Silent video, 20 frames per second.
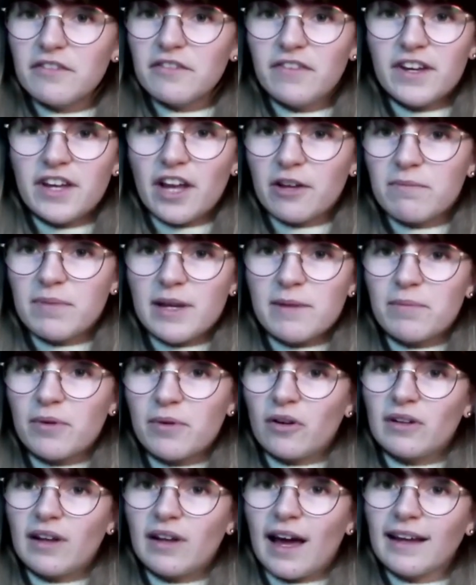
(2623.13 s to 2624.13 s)
for young
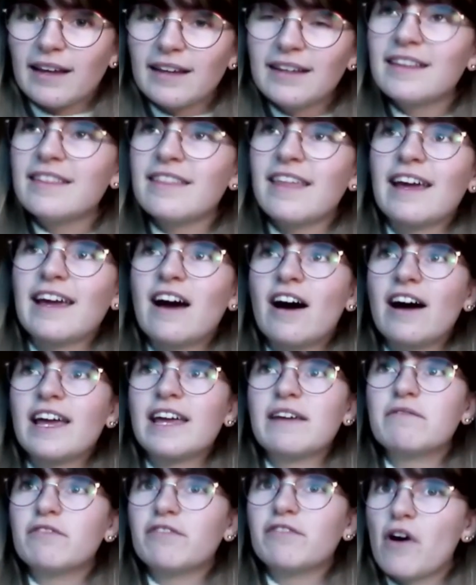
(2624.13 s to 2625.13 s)
people. Like they are
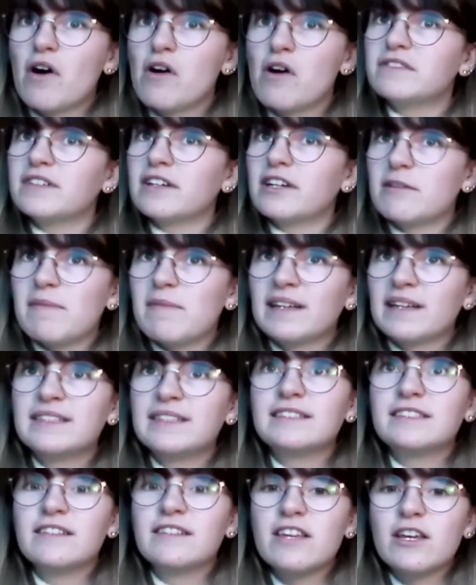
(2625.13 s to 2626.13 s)
involved and
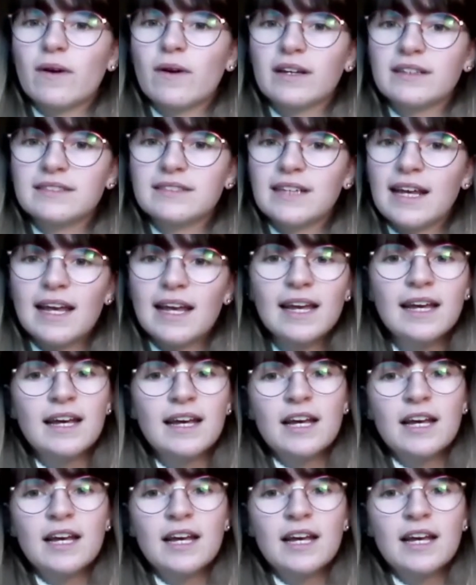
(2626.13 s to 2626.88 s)
committed to the URC,